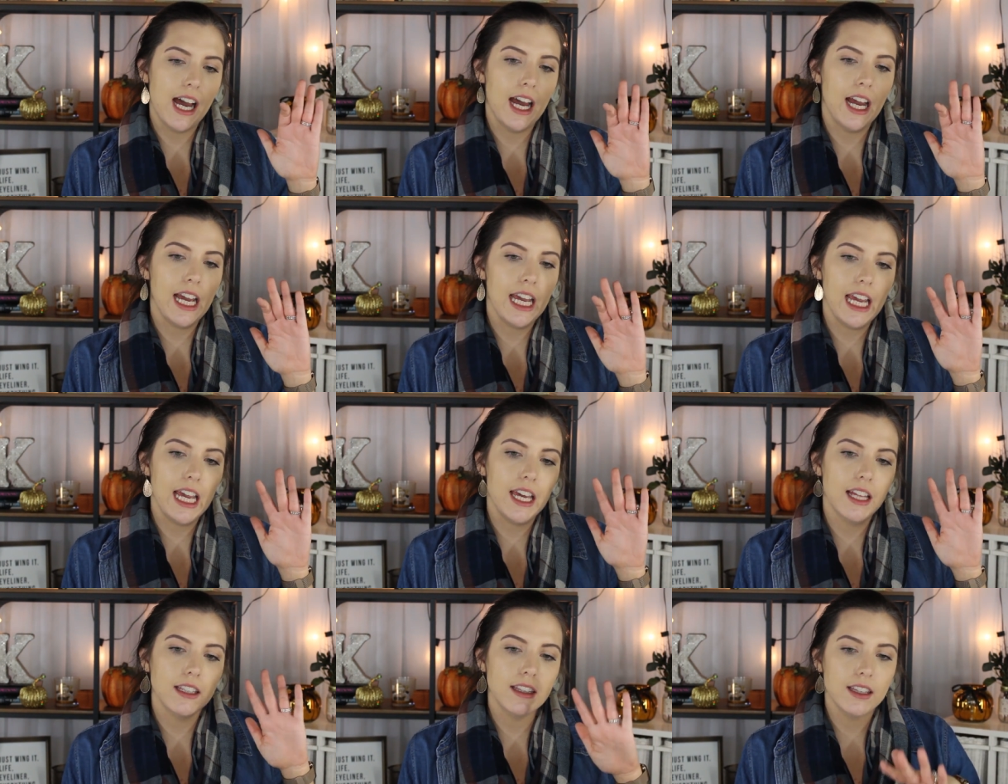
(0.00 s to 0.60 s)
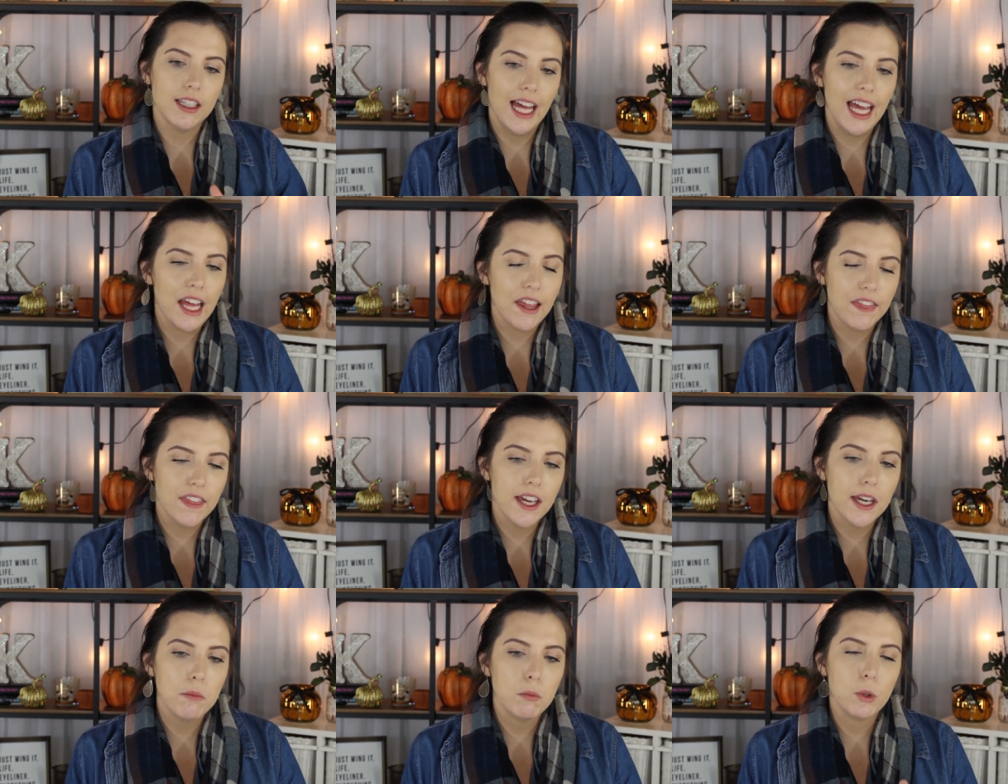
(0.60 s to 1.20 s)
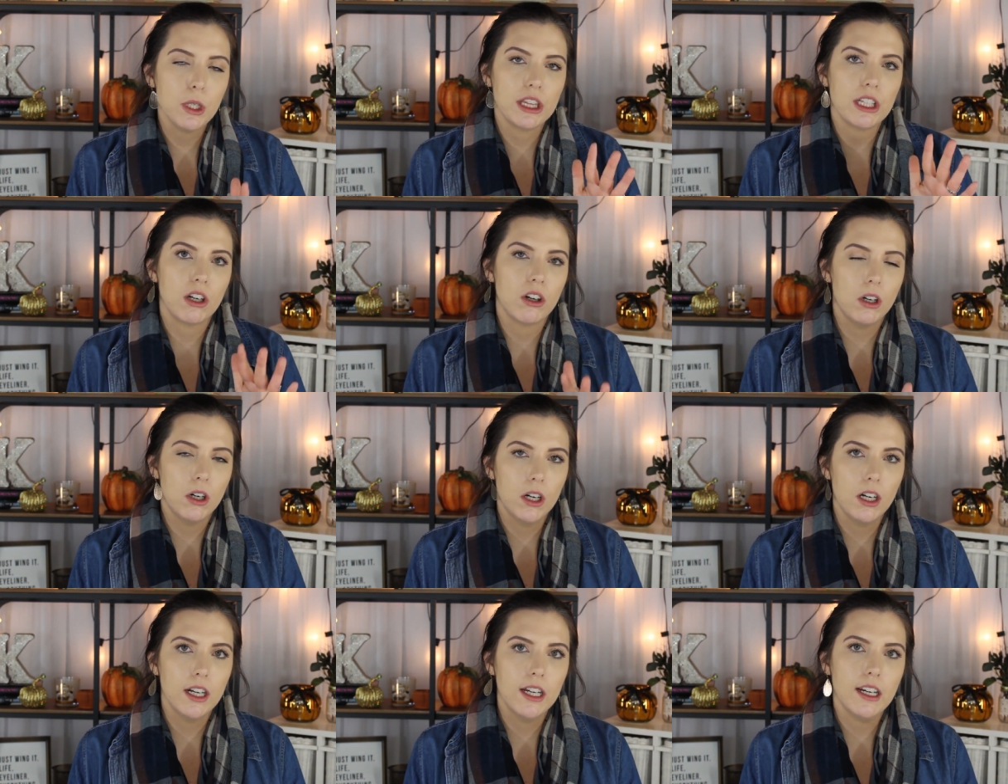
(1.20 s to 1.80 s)
I like them when
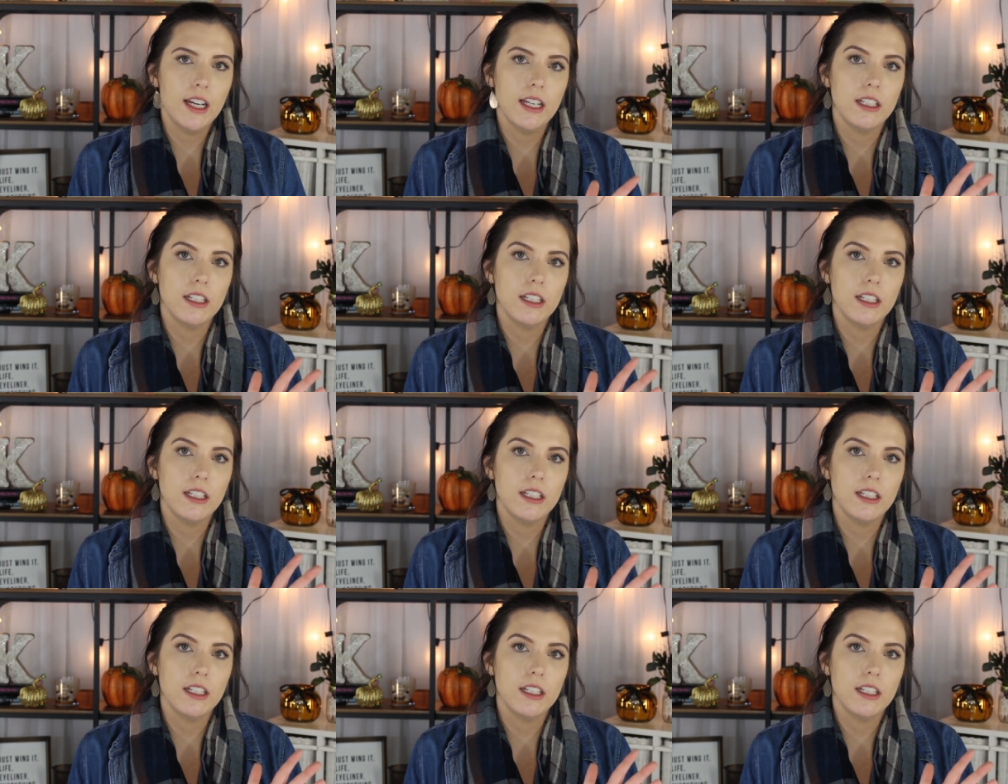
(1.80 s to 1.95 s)
they're on.